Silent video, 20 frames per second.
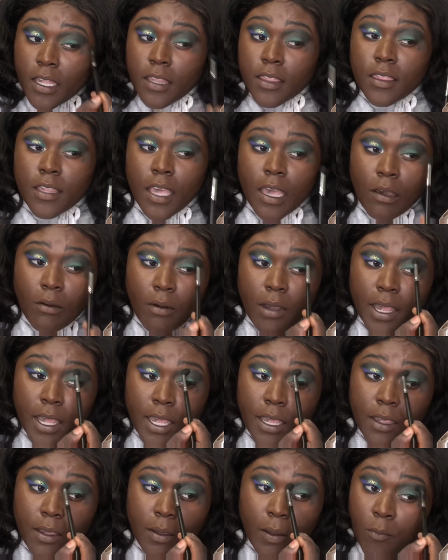That
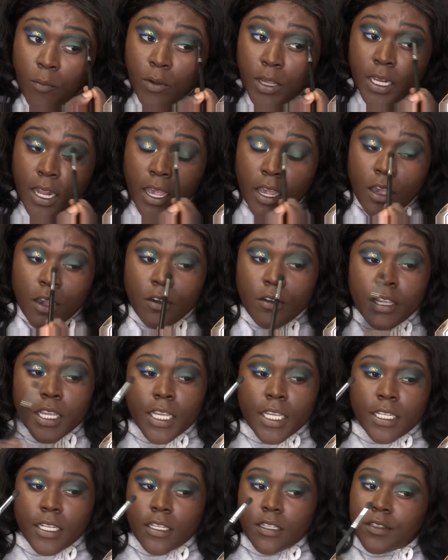way, when I go
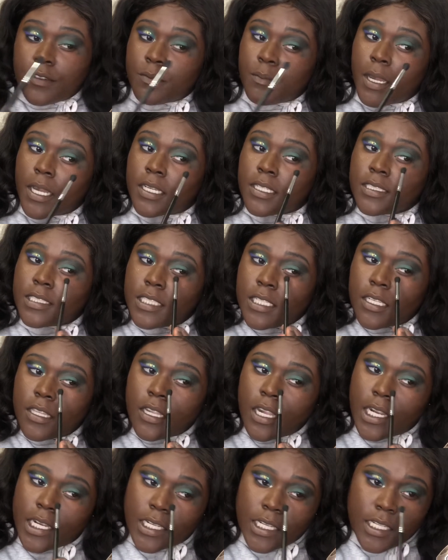in and do my
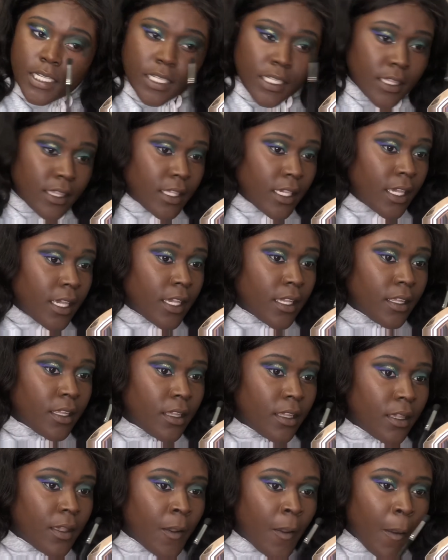concealer, I can get that
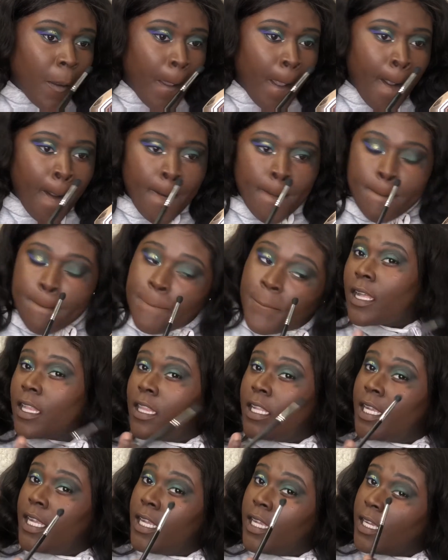
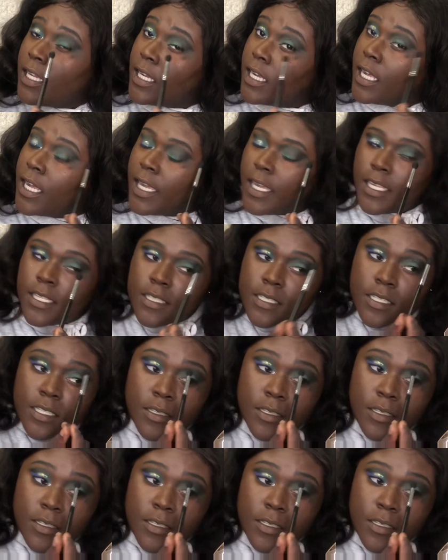clean cut.